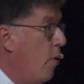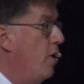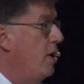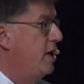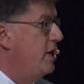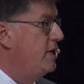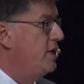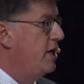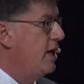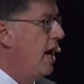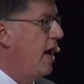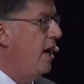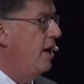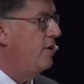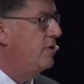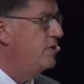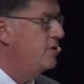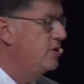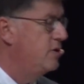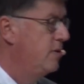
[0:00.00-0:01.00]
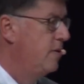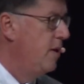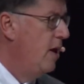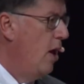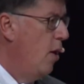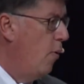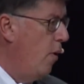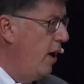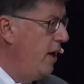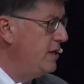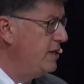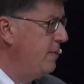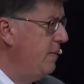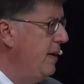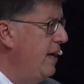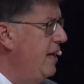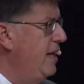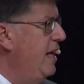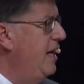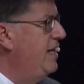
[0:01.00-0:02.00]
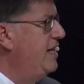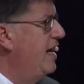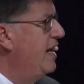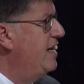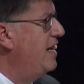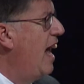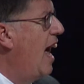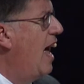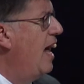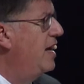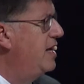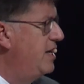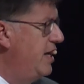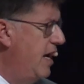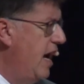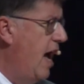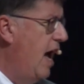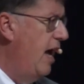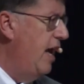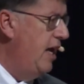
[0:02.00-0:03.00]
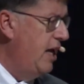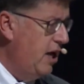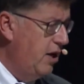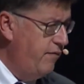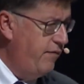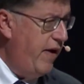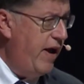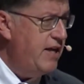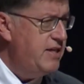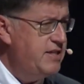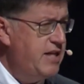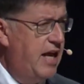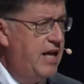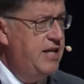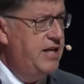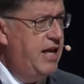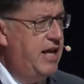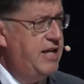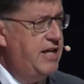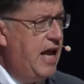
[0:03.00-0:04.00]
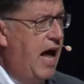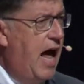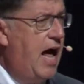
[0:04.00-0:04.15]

pointed denials. What does it mean he did not deny? He confessed and did